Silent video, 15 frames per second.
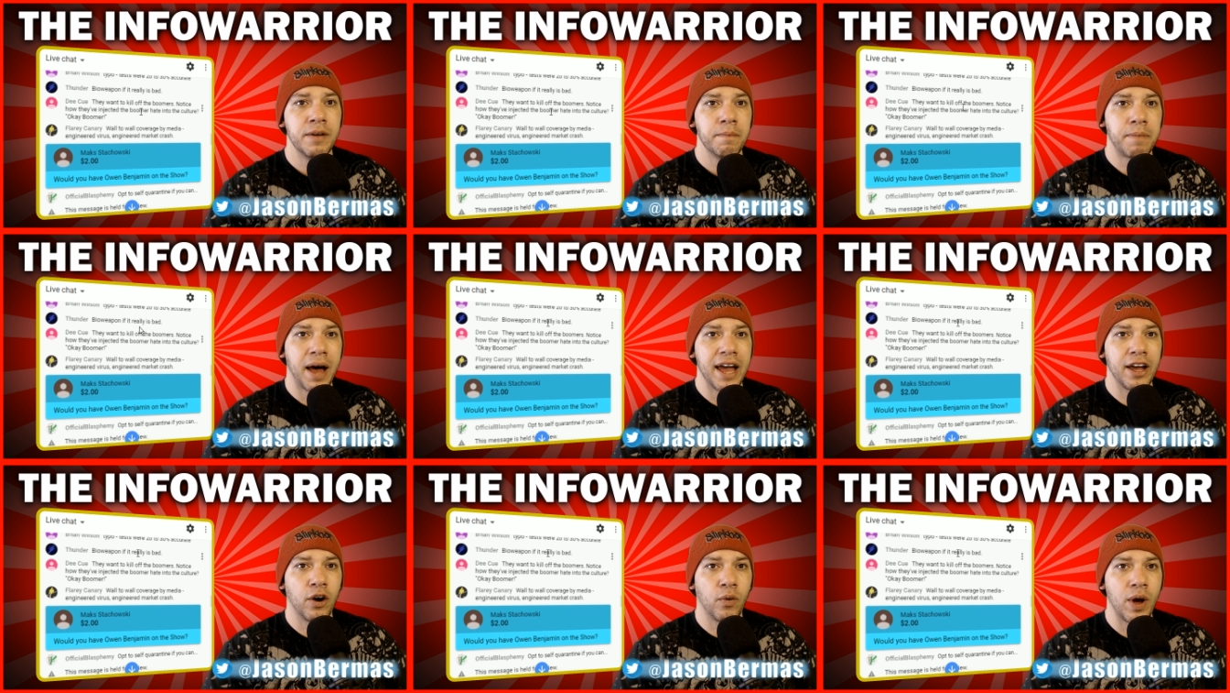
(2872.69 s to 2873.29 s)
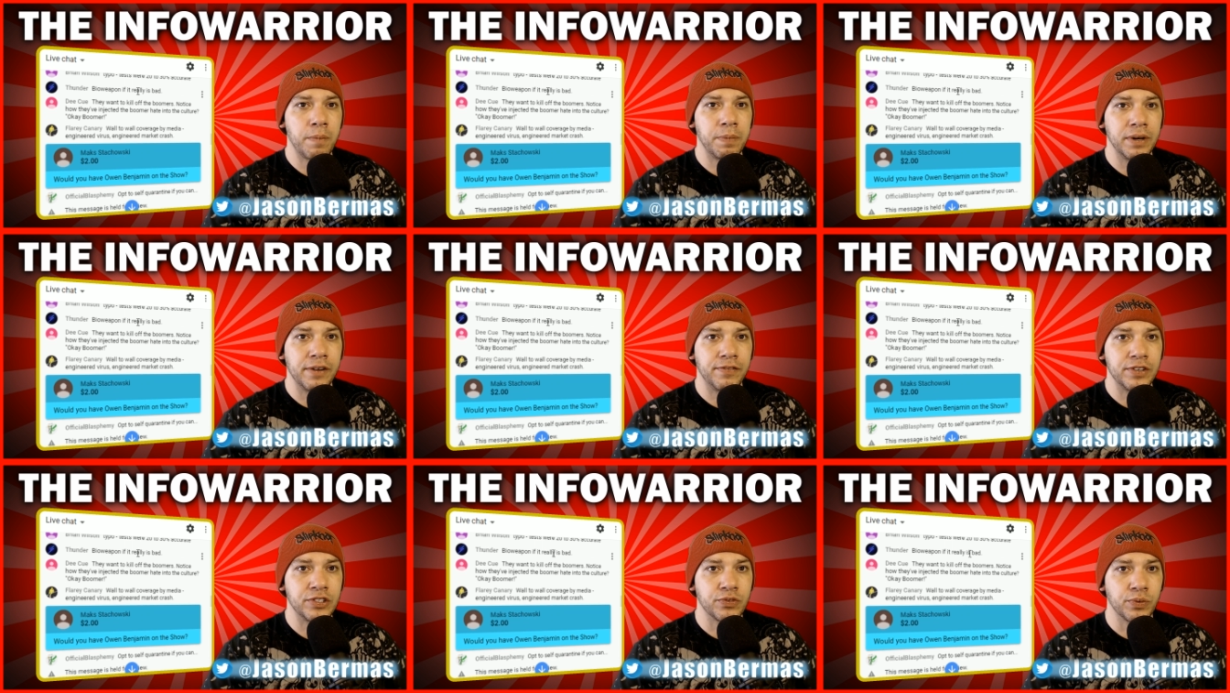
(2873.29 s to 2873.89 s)
Bioweapon, if
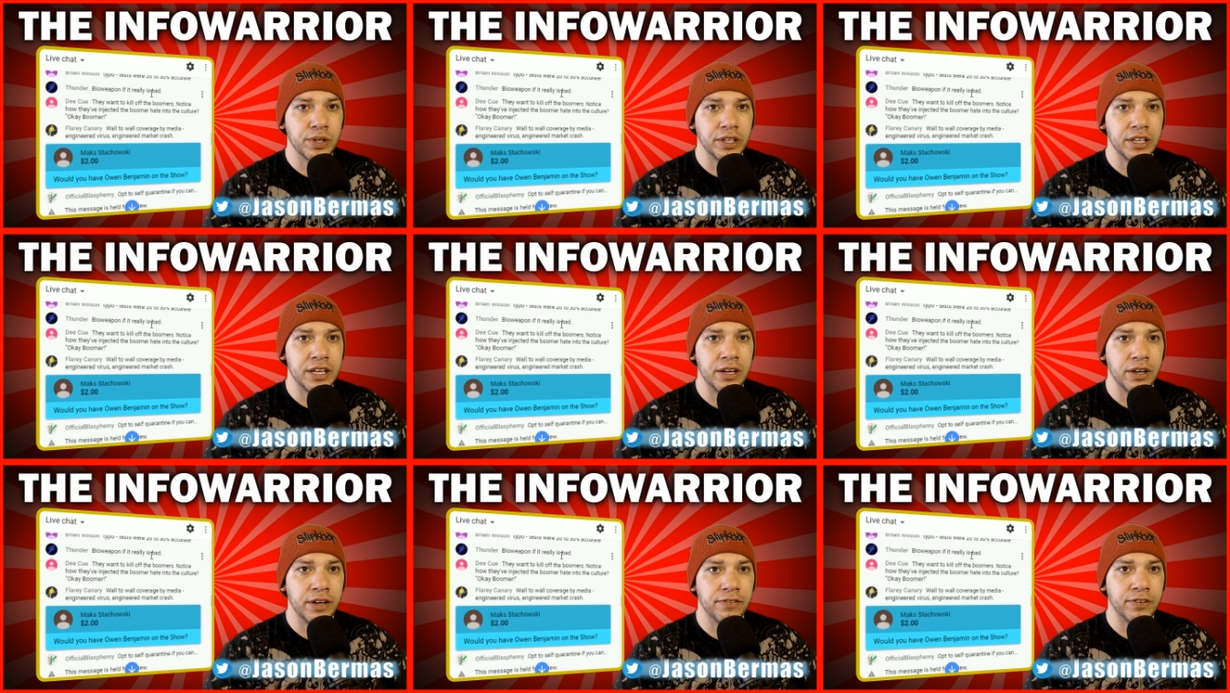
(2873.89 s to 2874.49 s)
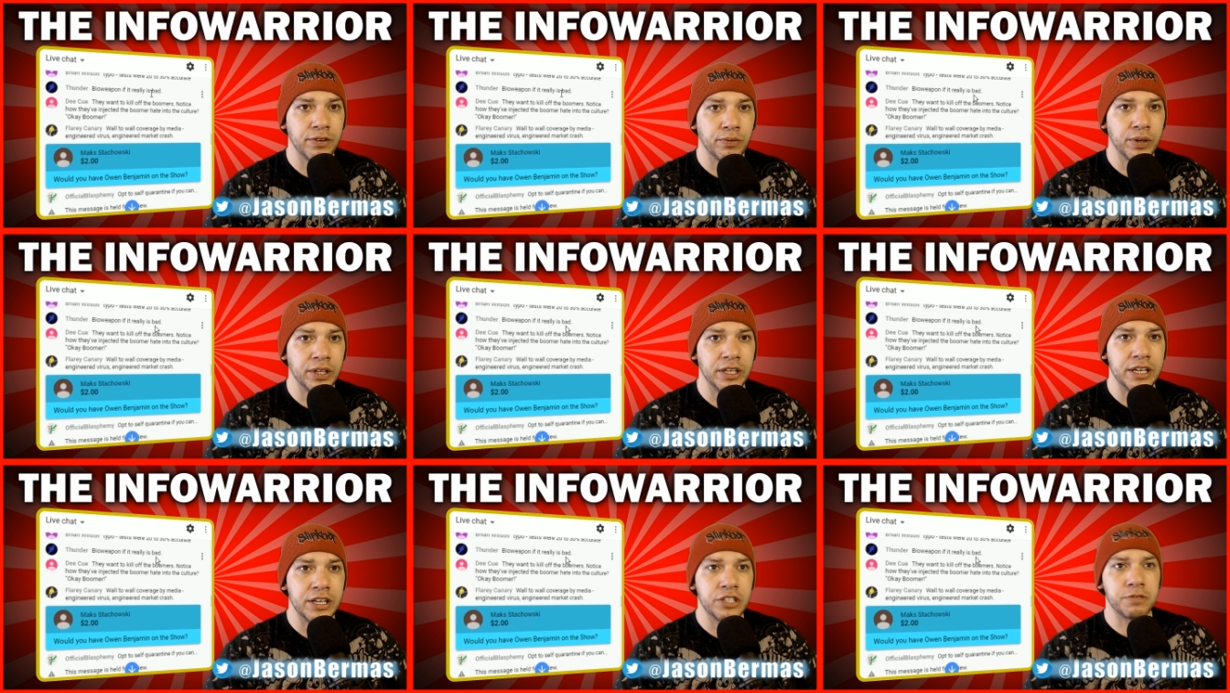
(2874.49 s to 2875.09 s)
it
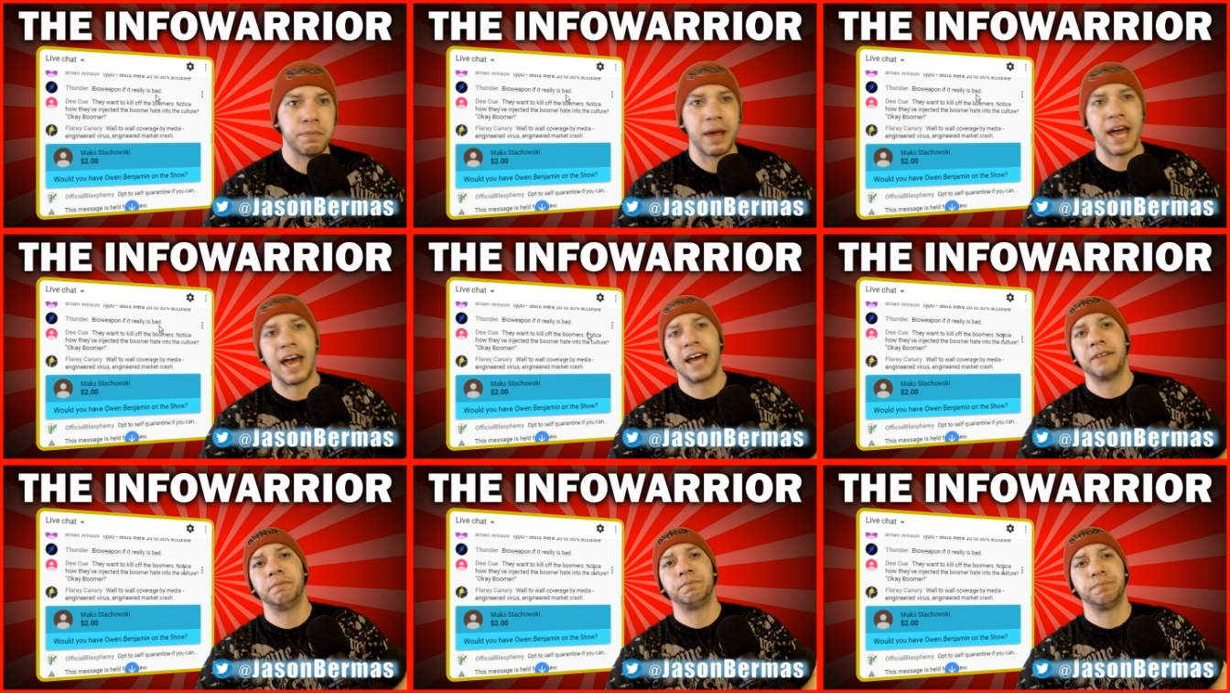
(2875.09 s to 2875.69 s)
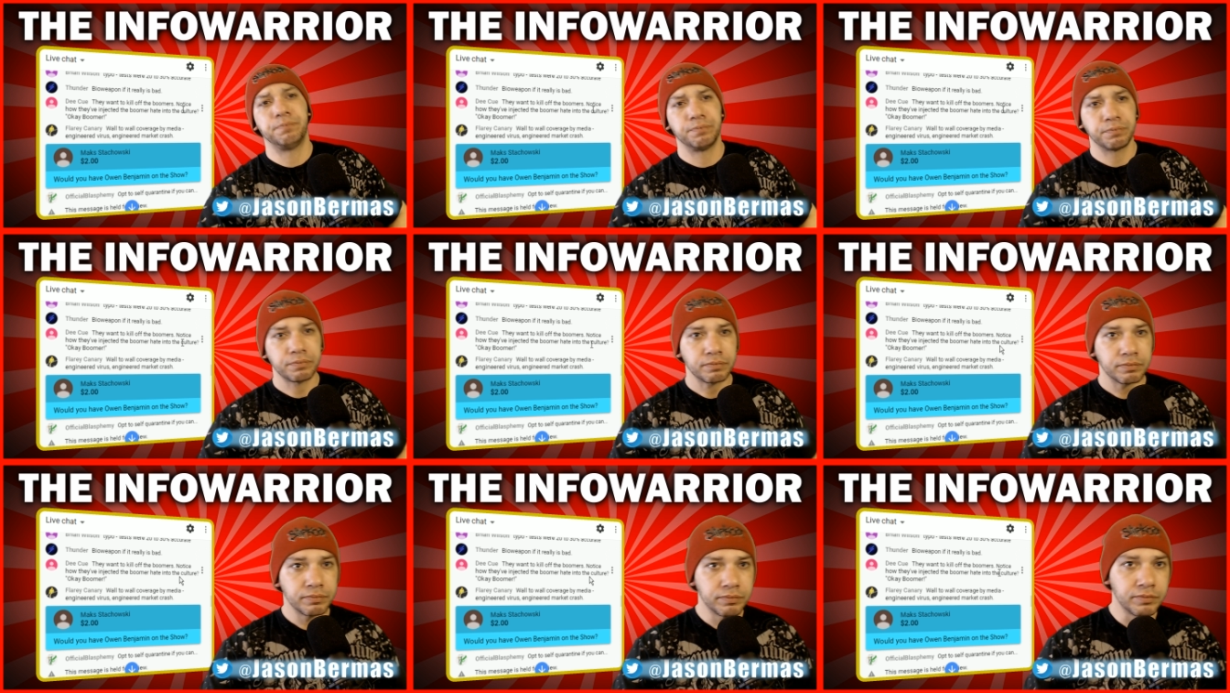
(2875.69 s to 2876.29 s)
really is bad.
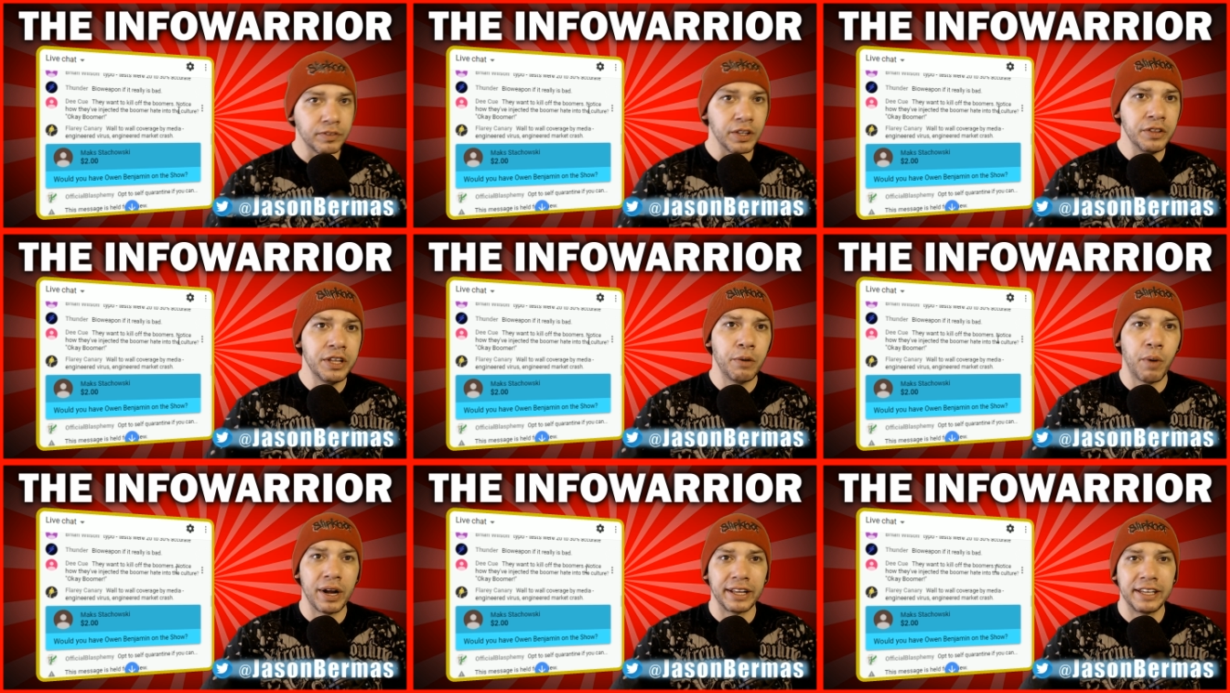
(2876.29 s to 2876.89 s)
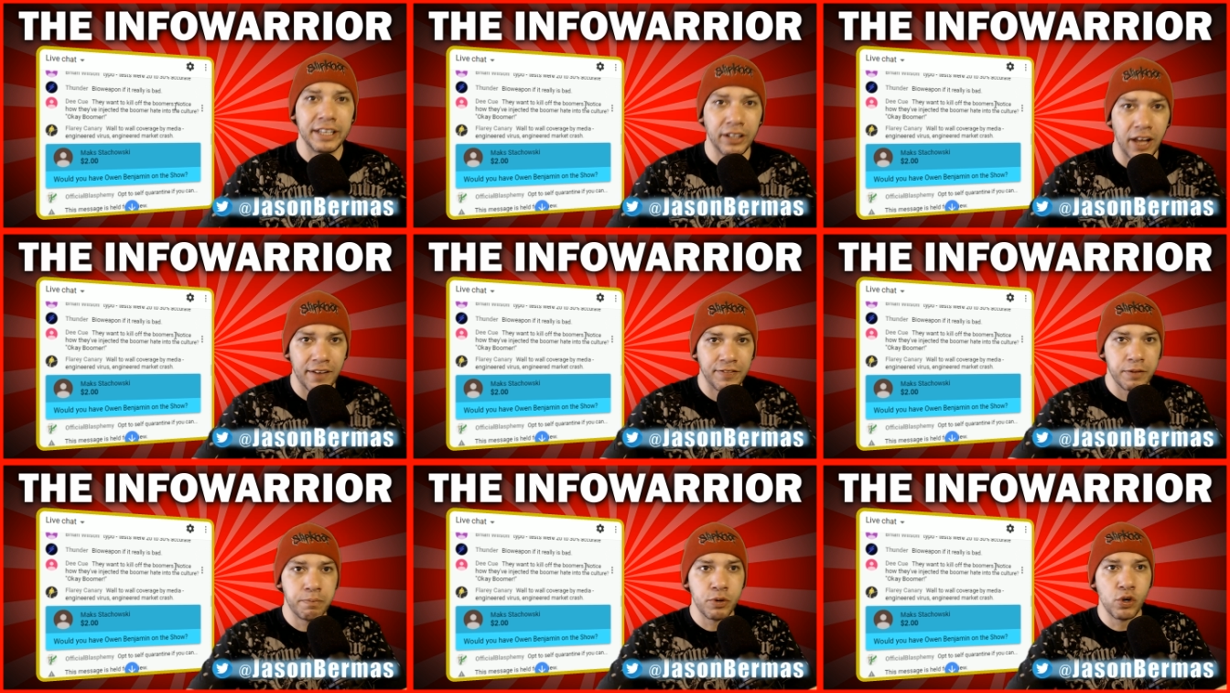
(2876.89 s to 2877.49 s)
They want to kill off
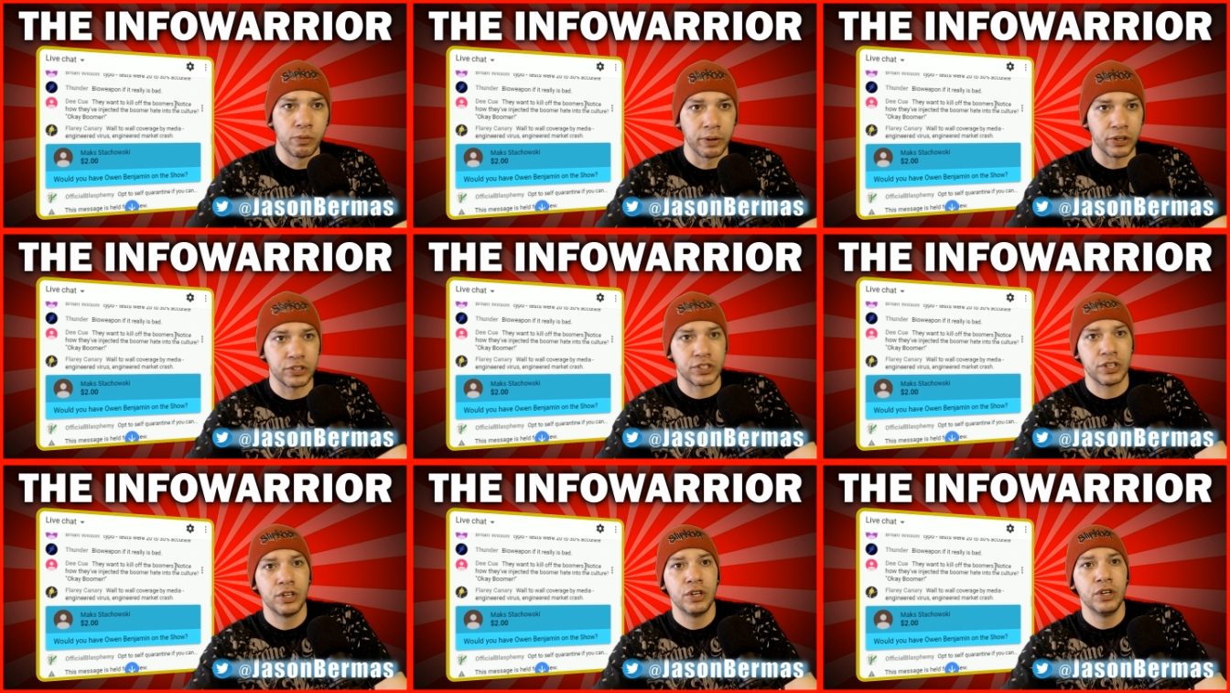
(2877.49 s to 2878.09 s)
the boomers.